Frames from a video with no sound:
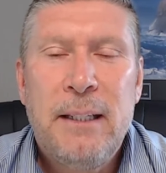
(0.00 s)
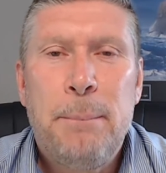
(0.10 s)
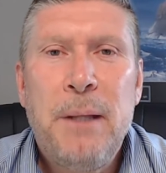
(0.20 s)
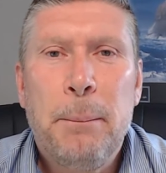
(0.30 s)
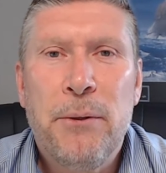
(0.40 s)

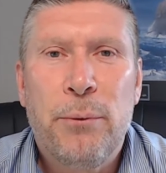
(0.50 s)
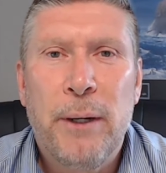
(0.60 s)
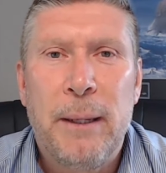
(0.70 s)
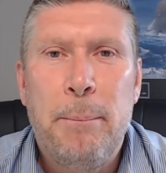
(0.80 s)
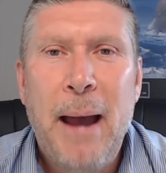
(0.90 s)
Tip number
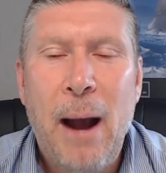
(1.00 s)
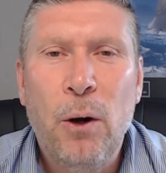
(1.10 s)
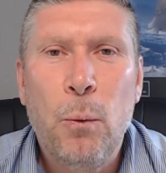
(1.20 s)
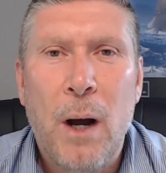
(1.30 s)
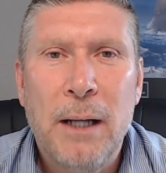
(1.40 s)
3,
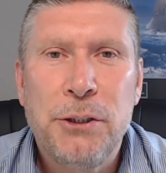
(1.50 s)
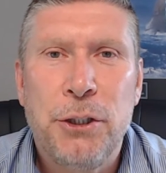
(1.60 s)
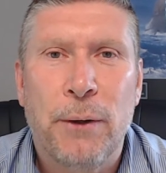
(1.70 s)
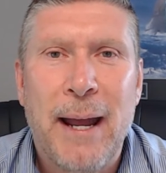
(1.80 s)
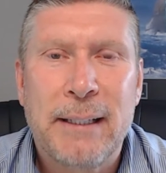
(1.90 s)
power wash
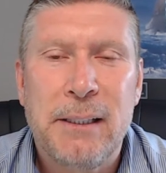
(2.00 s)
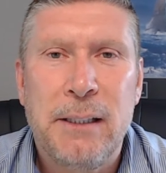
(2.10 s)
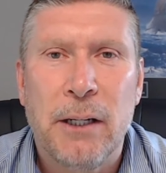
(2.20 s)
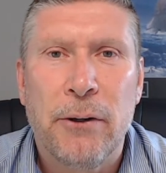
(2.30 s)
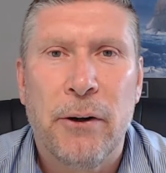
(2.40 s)
your
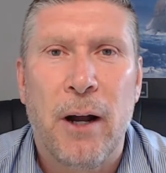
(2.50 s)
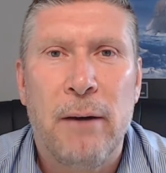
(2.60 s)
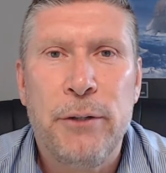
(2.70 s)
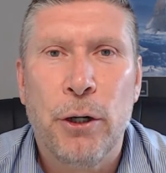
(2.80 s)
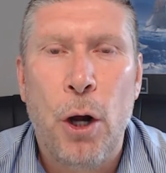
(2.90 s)
exterior
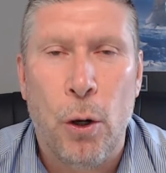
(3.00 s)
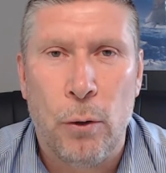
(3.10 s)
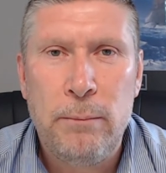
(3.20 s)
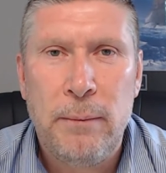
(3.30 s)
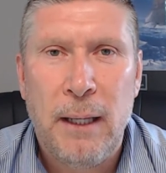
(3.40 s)
of your
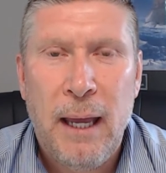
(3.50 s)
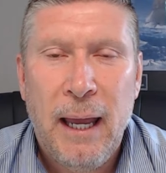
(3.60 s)
home,